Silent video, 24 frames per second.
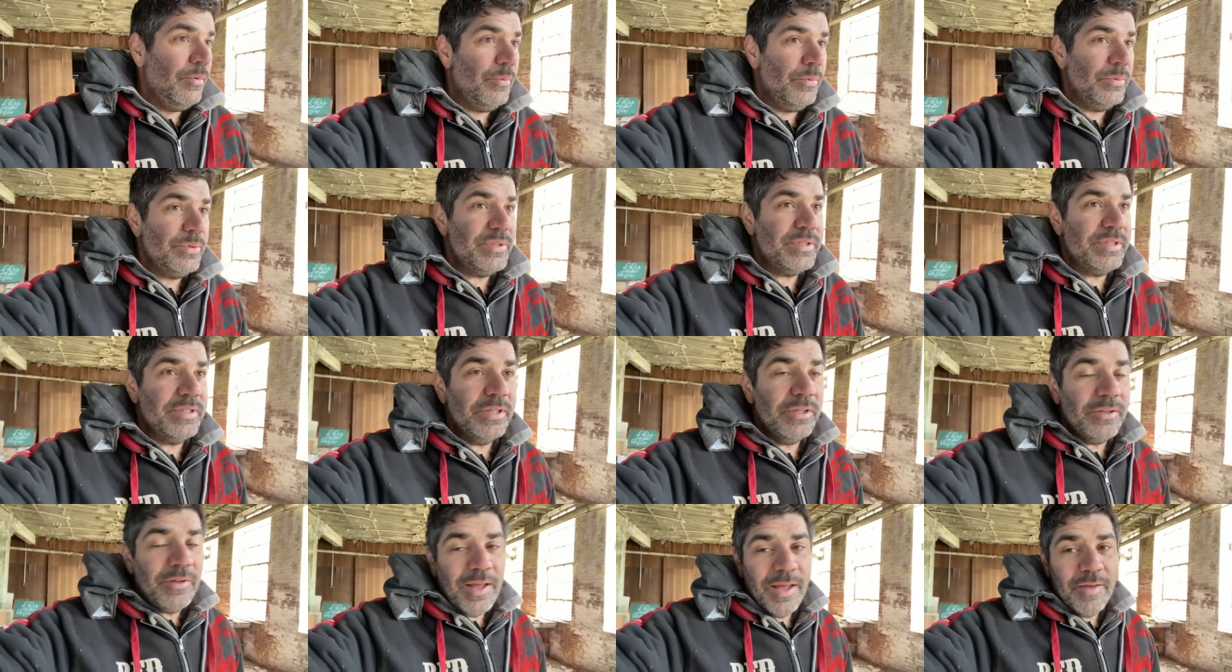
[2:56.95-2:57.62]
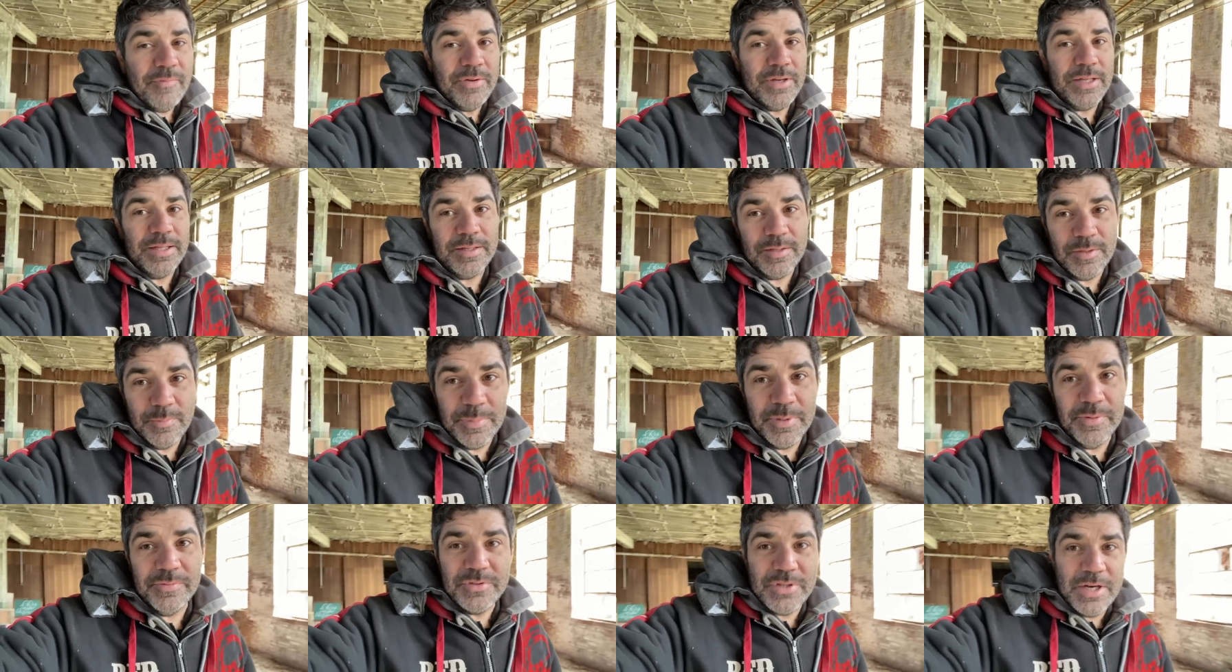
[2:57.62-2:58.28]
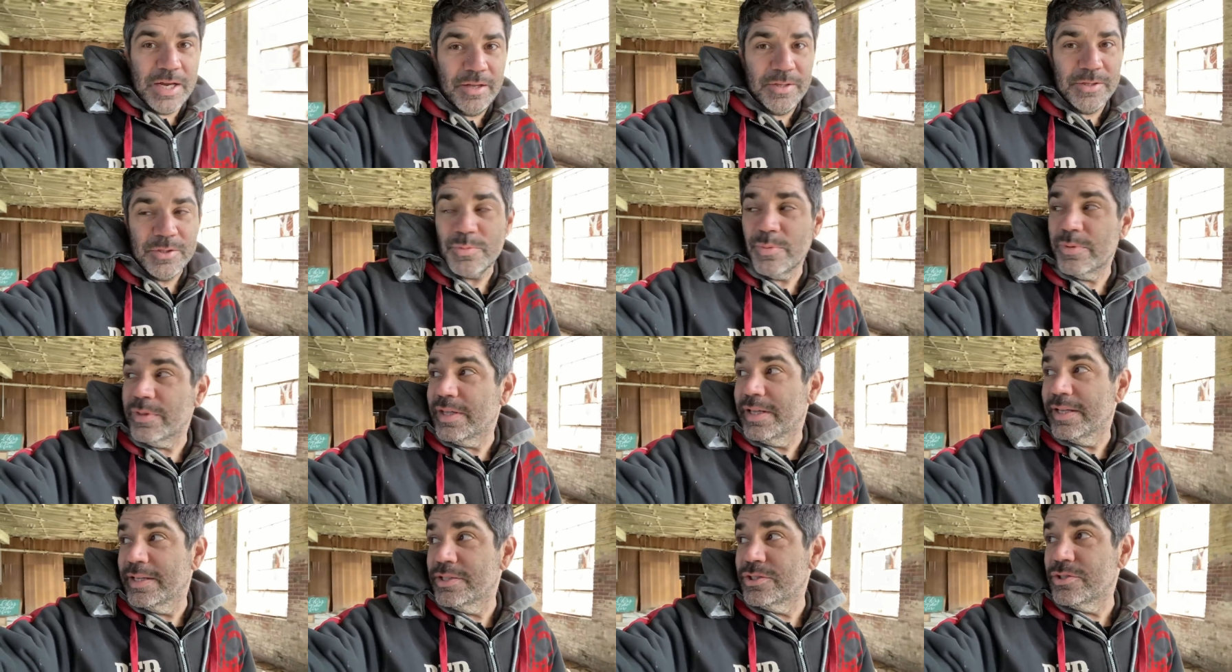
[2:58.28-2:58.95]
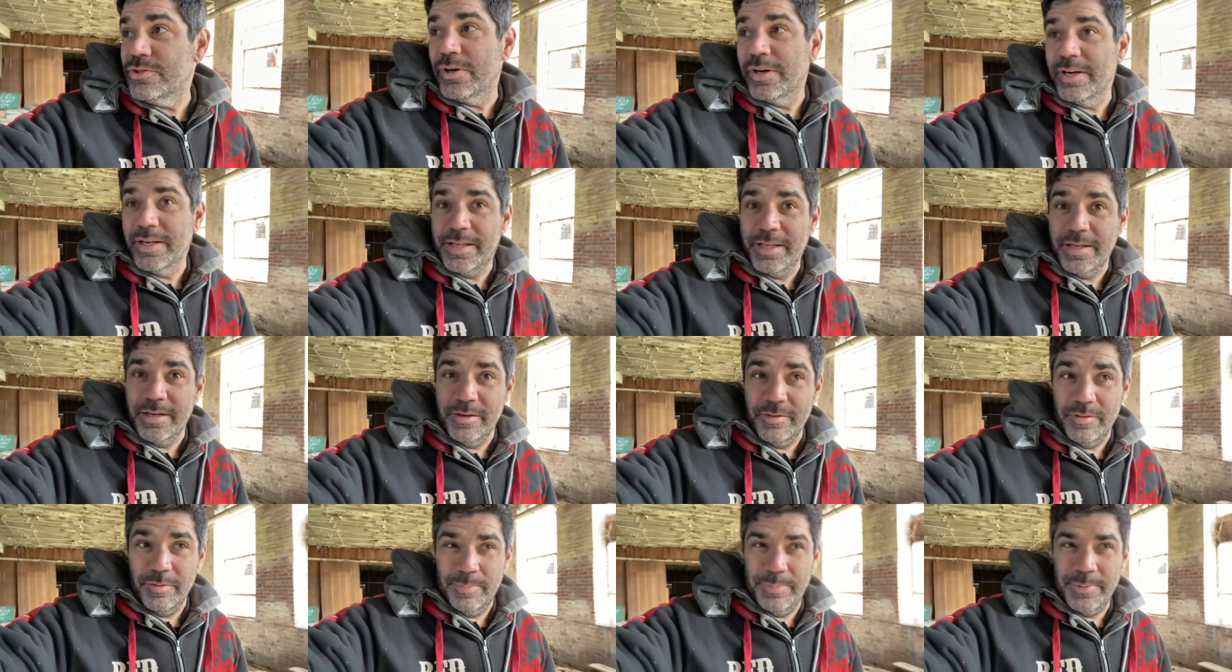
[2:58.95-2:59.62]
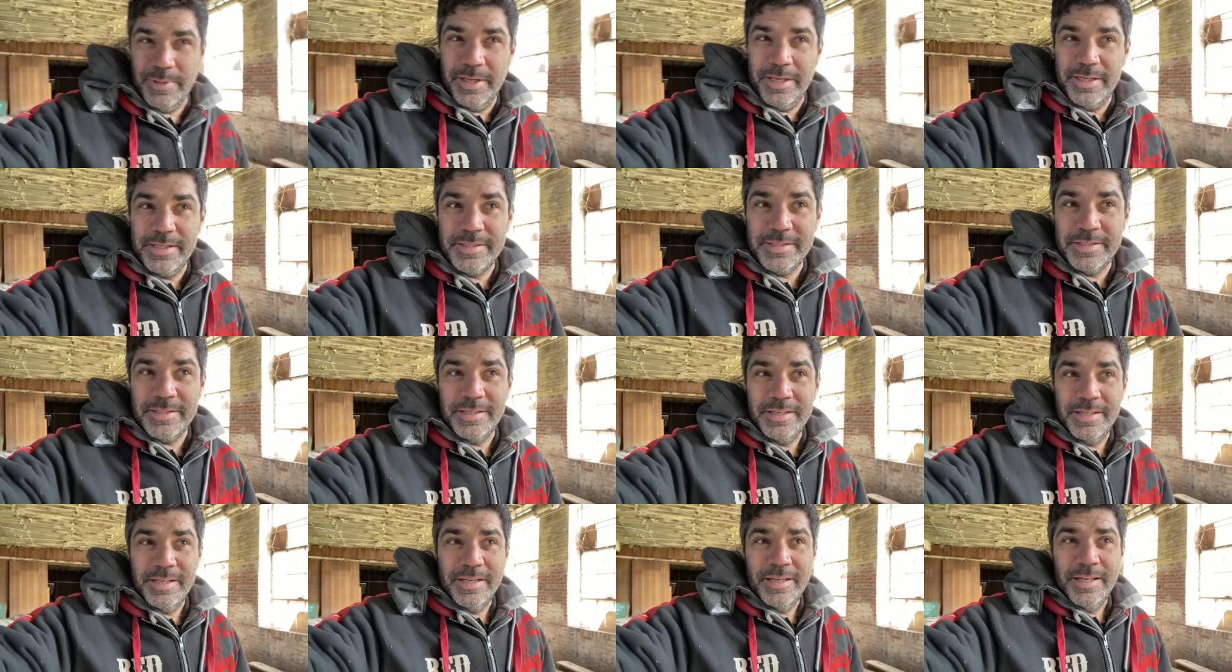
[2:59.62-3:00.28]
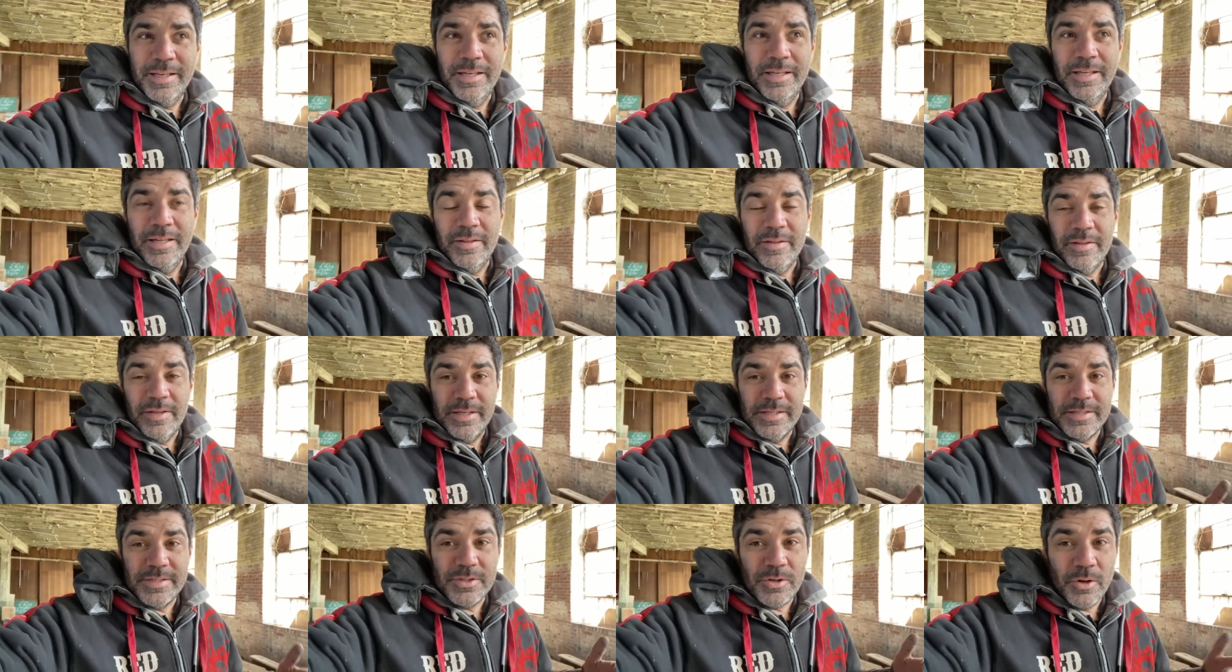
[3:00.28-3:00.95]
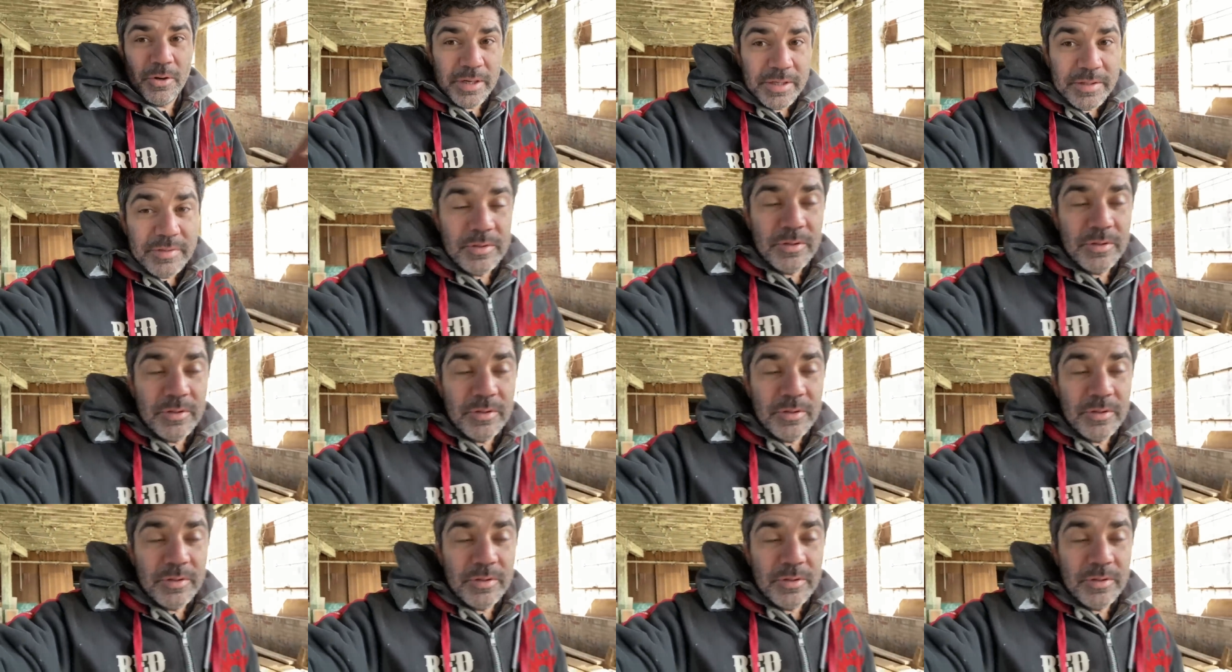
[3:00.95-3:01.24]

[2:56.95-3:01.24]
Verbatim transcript: still having a little bit of challenge with kids trying to get into the place. It's starting to